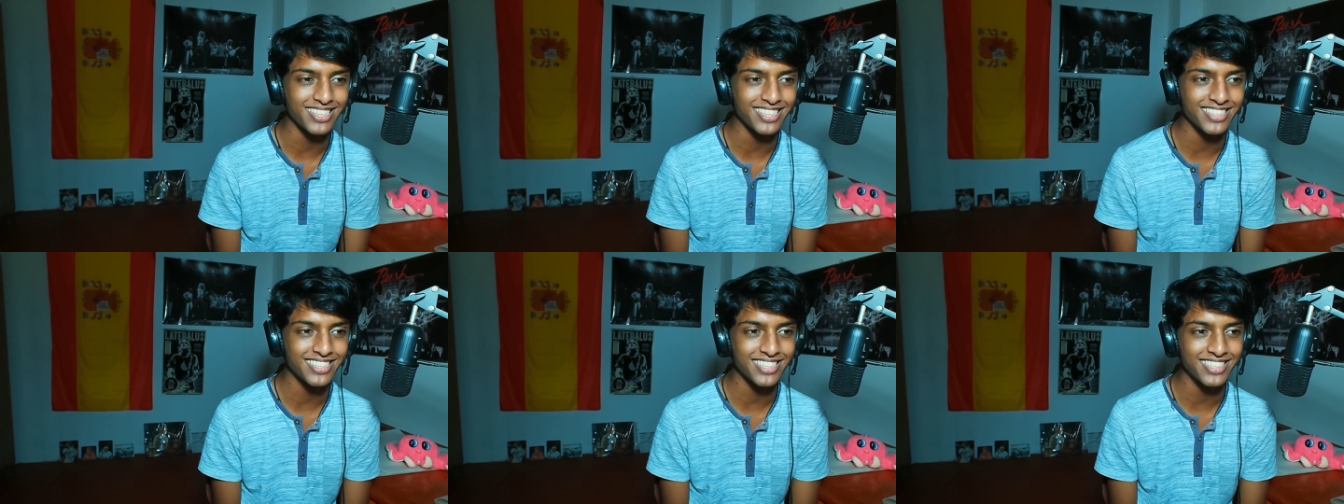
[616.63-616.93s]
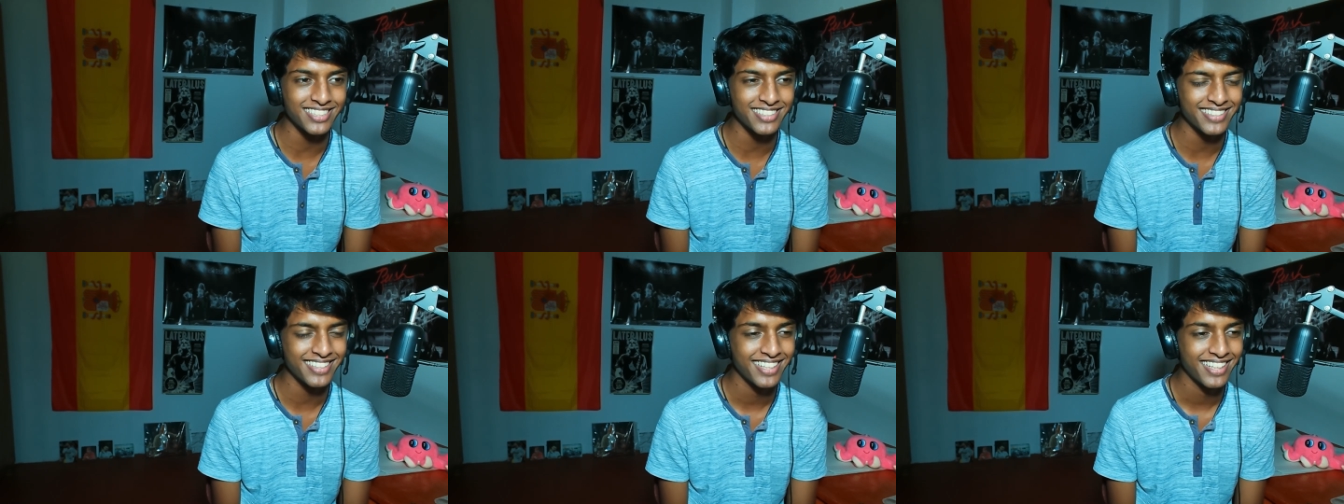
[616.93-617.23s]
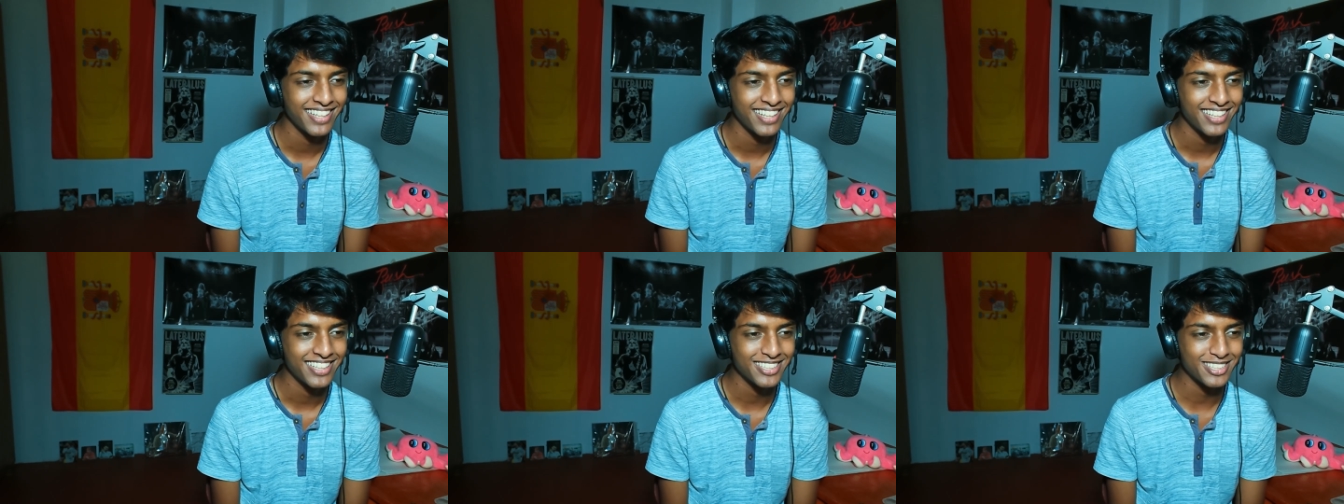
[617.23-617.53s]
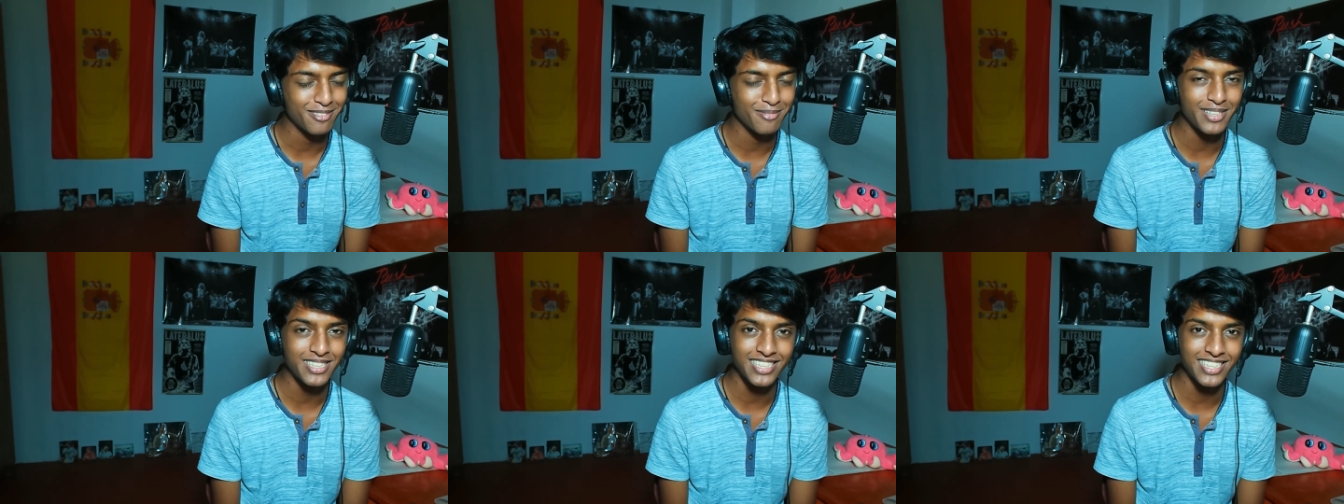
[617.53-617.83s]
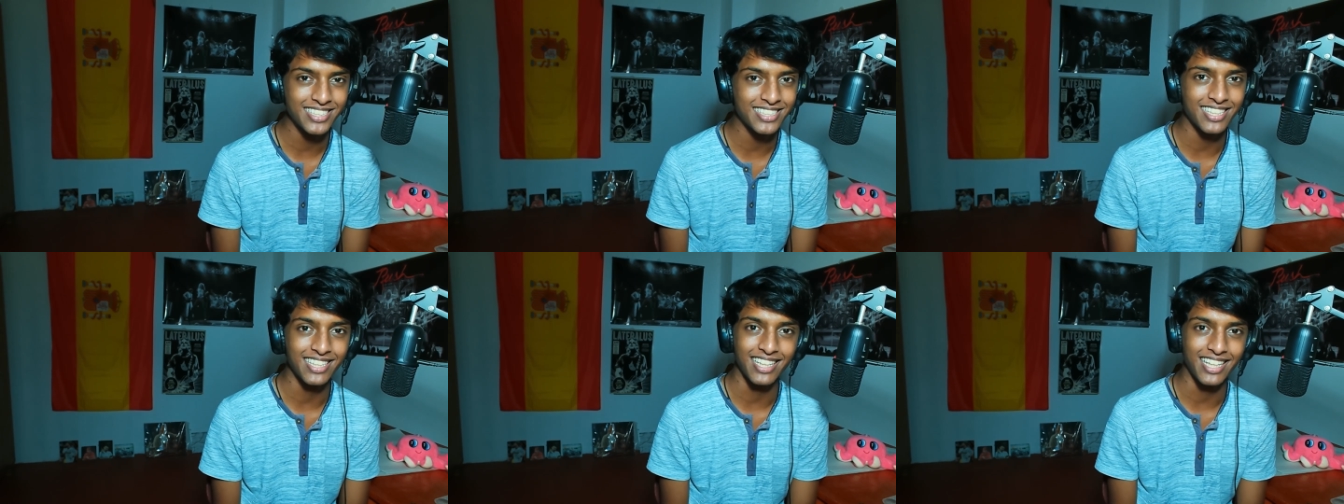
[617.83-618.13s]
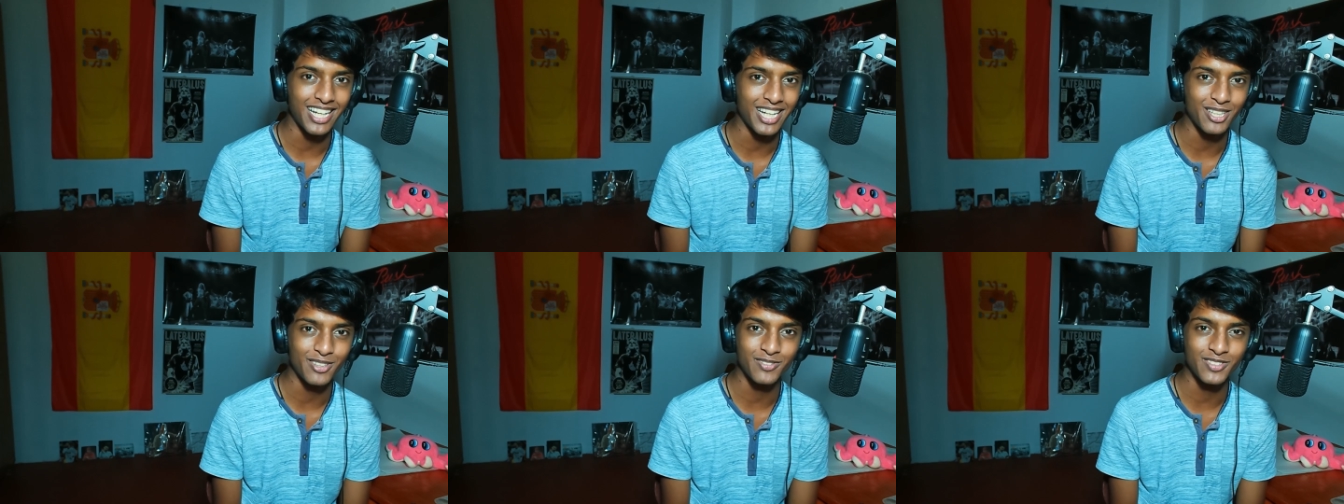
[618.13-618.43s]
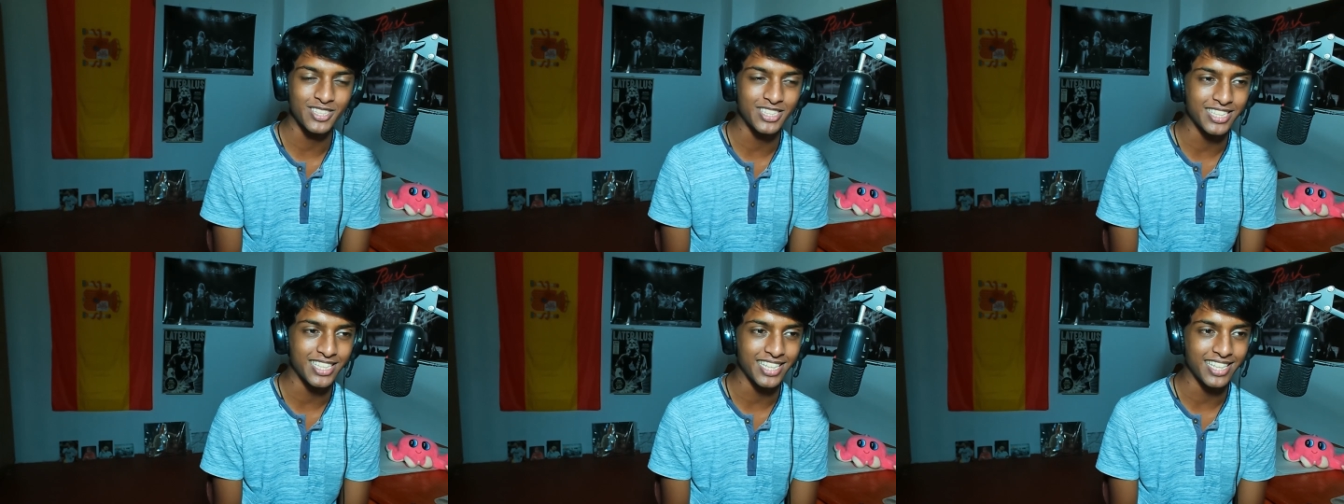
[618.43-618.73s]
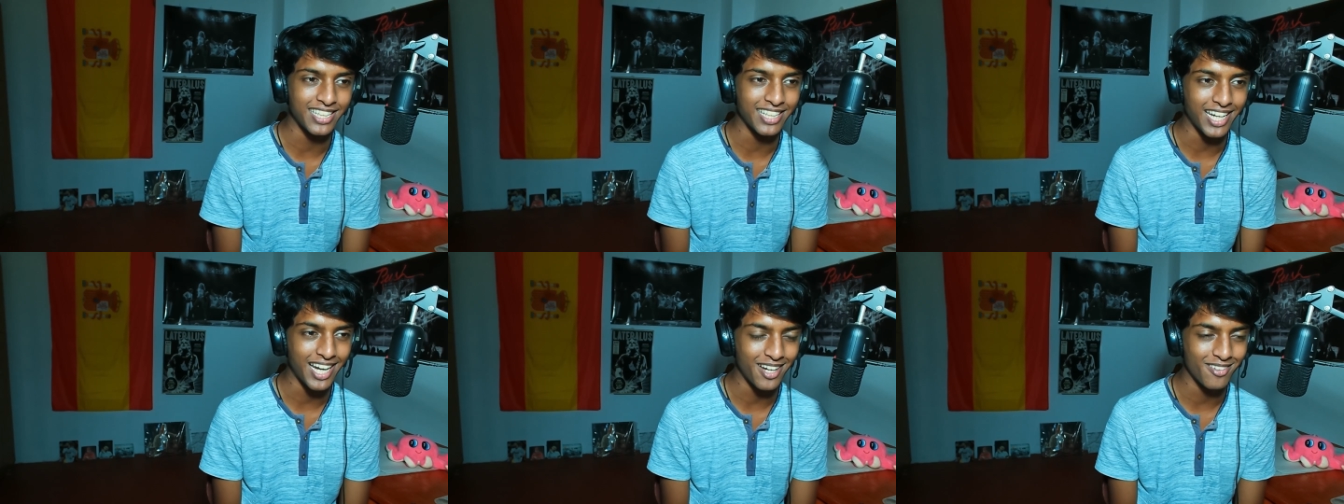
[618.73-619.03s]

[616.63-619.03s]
This is to me this is a life's journey.